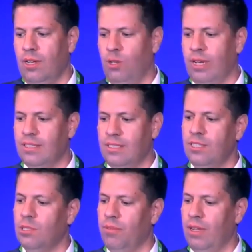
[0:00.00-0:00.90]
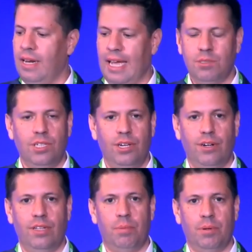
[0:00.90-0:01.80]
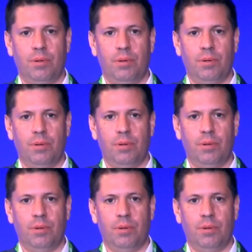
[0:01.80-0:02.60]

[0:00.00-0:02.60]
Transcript: You can see some of the names here in the presentation.